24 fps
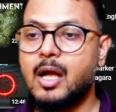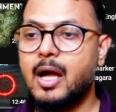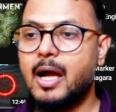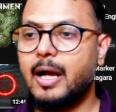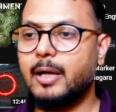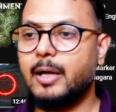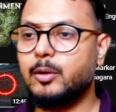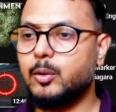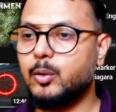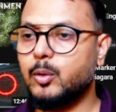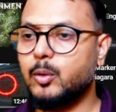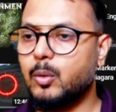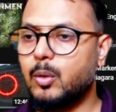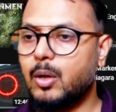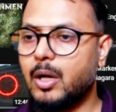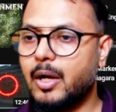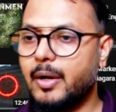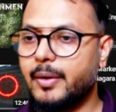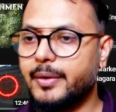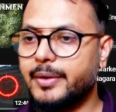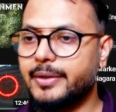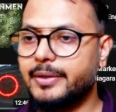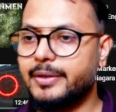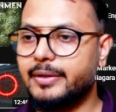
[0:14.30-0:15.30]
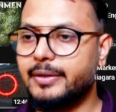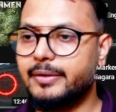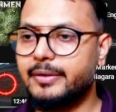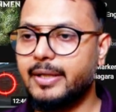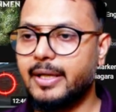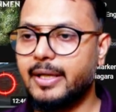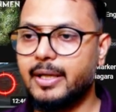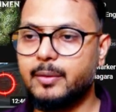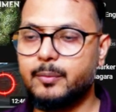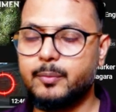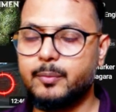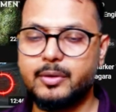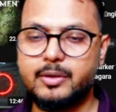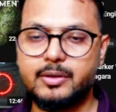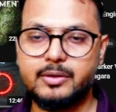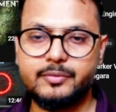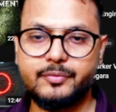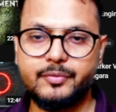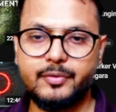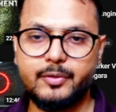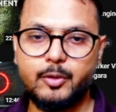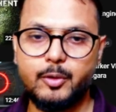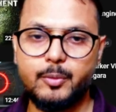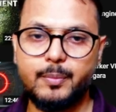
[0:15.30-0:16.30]
I don't know how he did that, what his
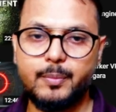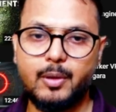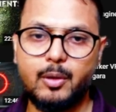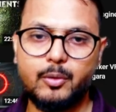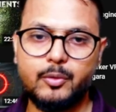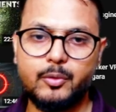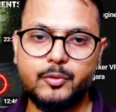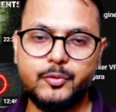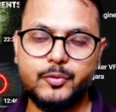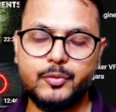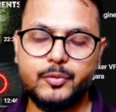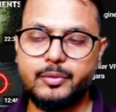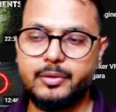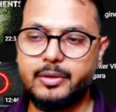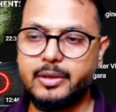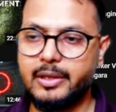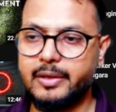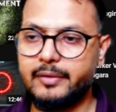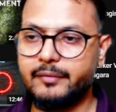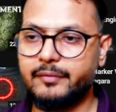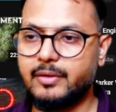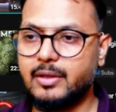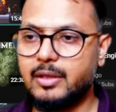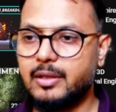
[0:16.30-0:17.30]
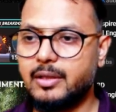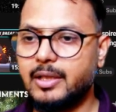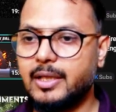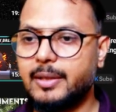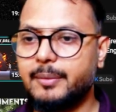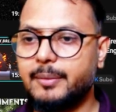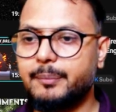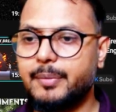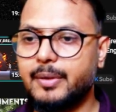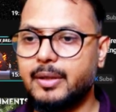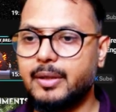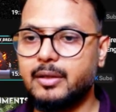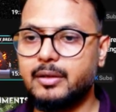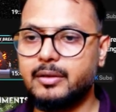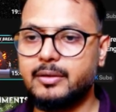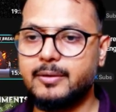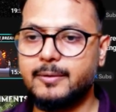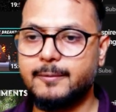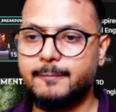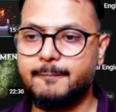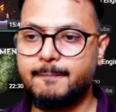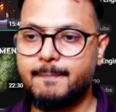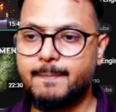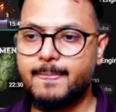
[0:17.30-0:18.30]
video about. You should give the link, but
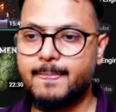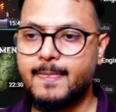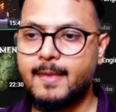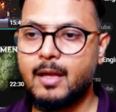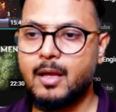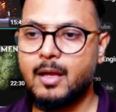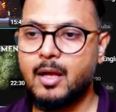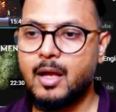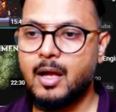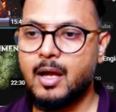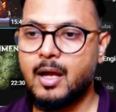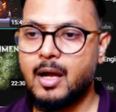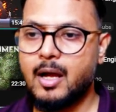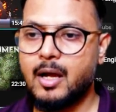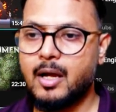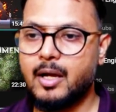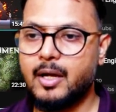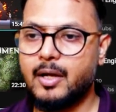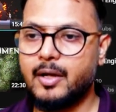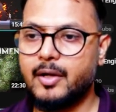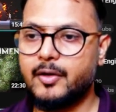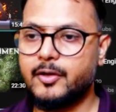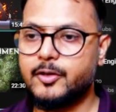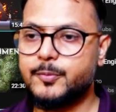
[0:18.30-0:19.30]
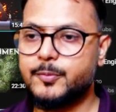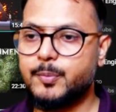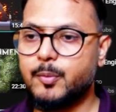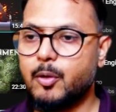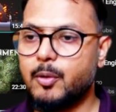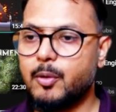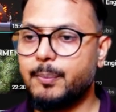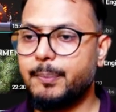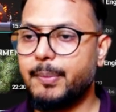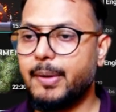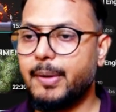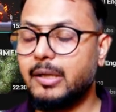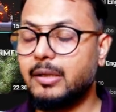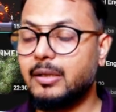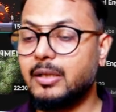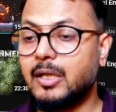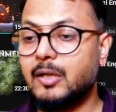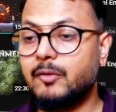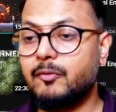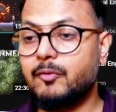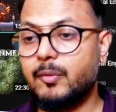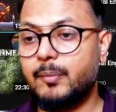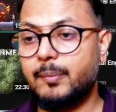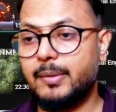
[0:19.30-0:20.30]
spawn
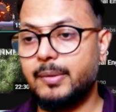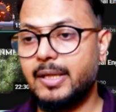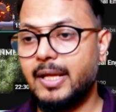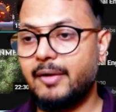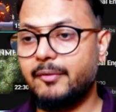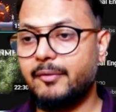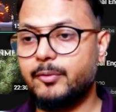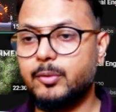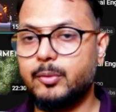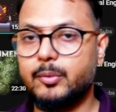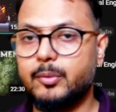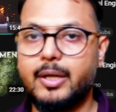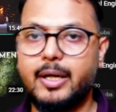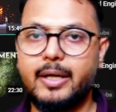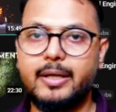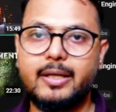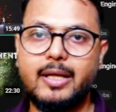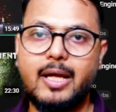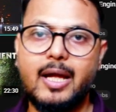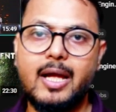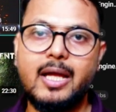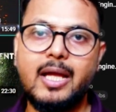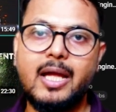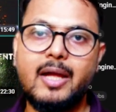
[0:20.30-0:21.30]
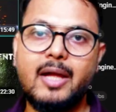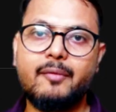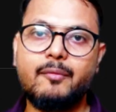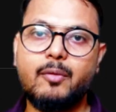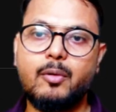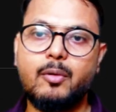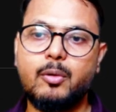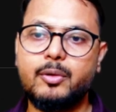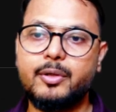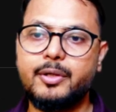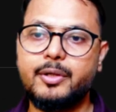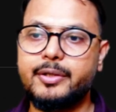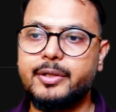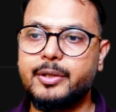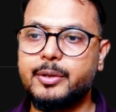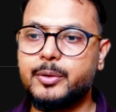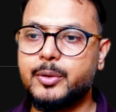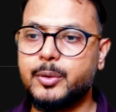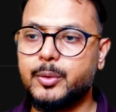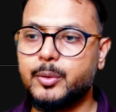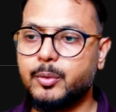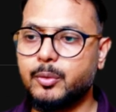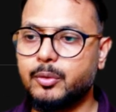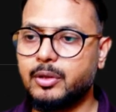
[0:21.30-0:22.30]
particles from left to right. I have already
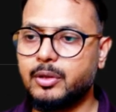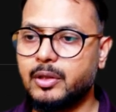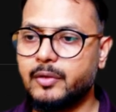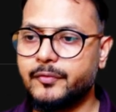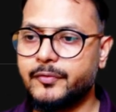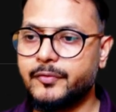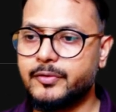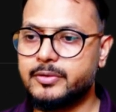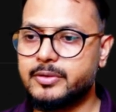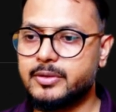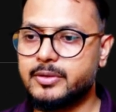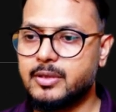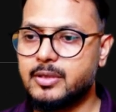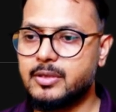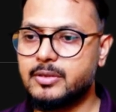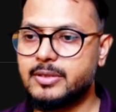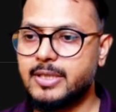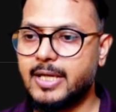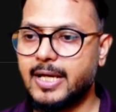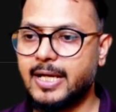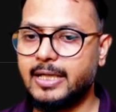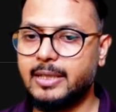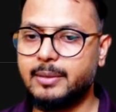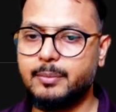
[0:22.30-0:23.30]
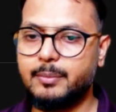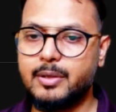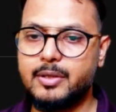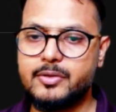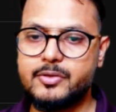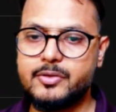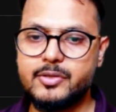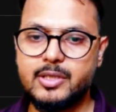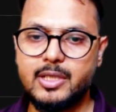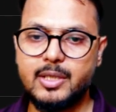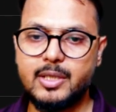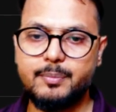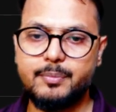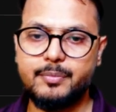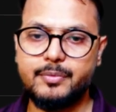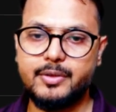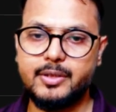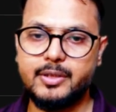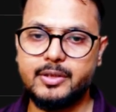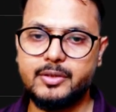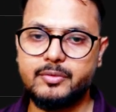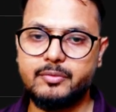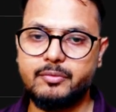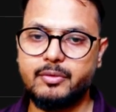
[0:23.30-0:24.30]
tutorial, if you search animate shape,
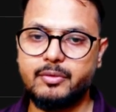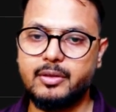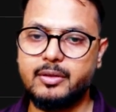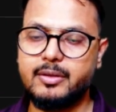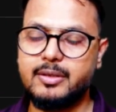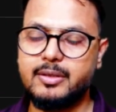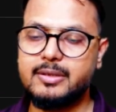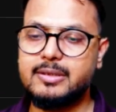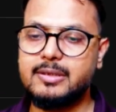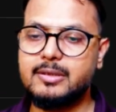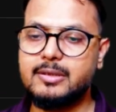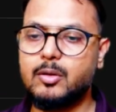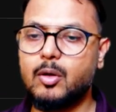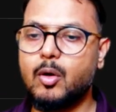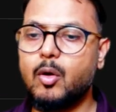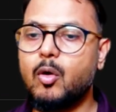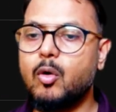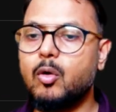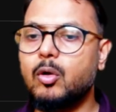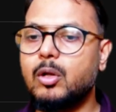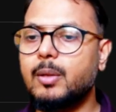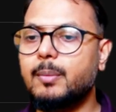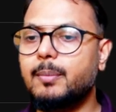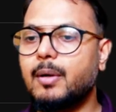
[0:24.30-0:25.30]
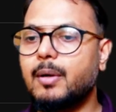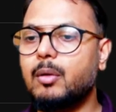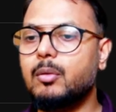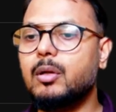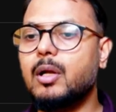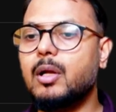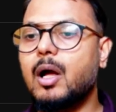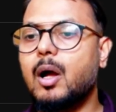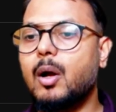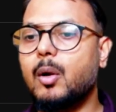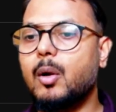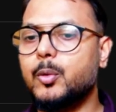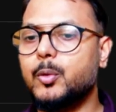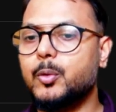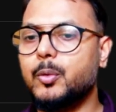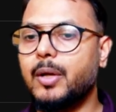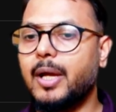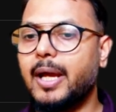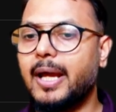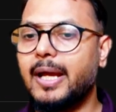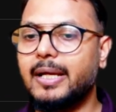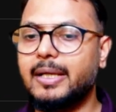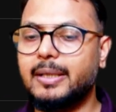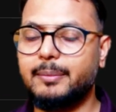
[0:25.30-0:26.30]
this one. This is all about how to
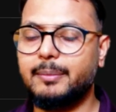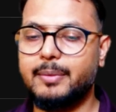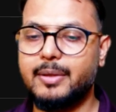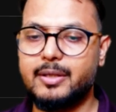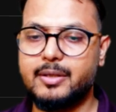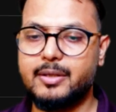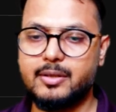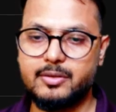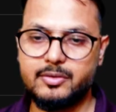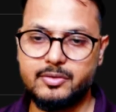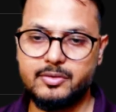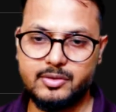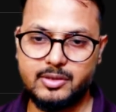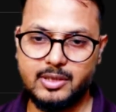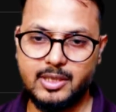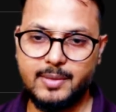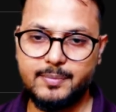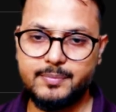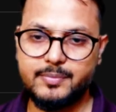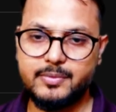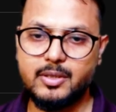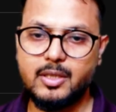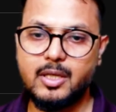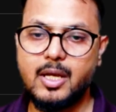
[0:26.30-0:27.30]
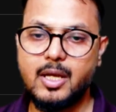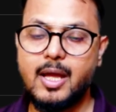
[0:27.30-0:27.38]
animate the shapes.